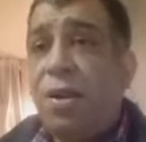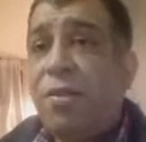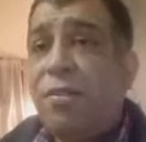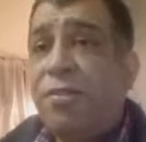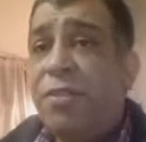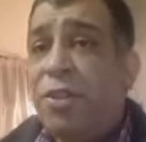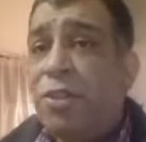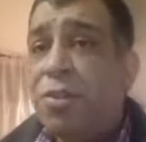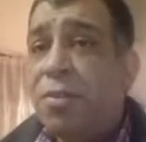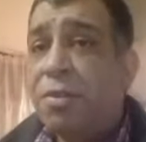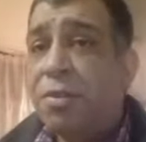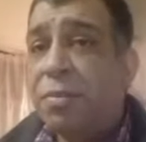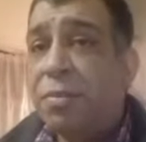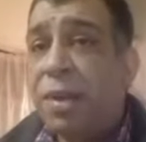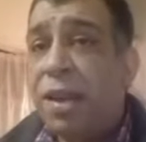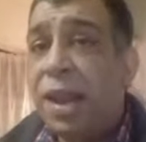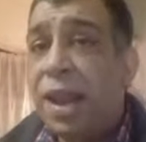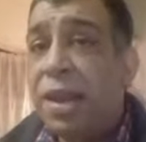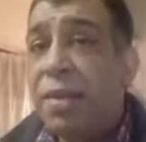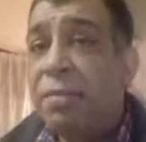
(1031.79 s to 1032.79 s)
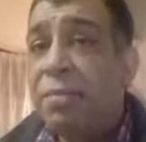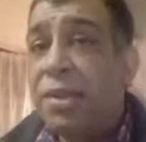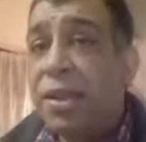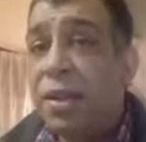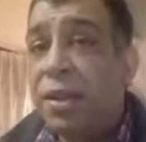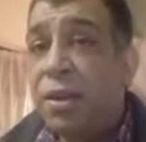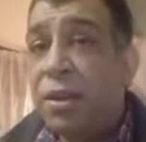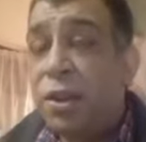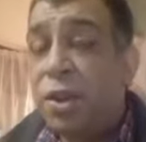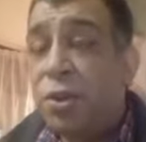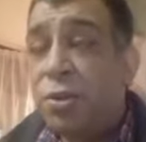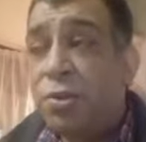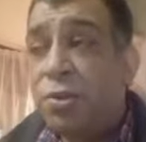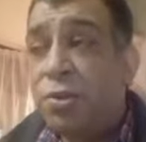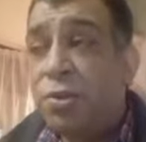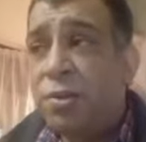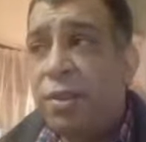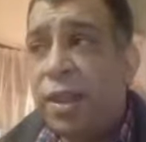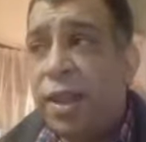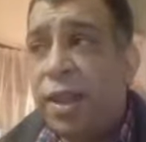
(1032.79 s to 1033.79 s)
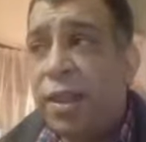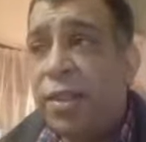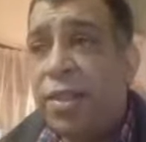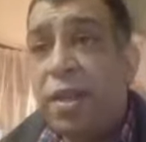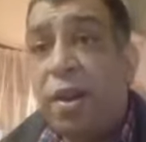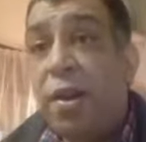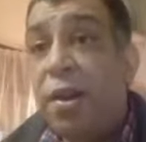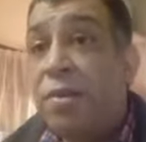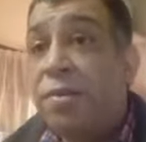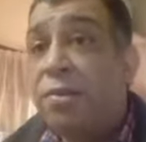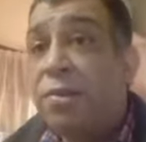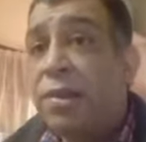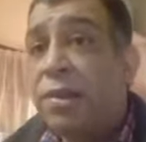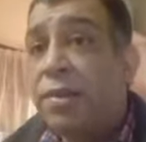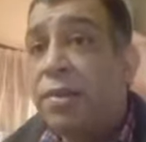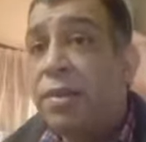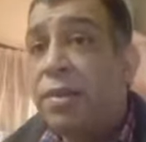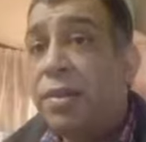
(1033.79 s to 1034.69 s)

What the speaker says: a few of them claimed it cured their thyroid.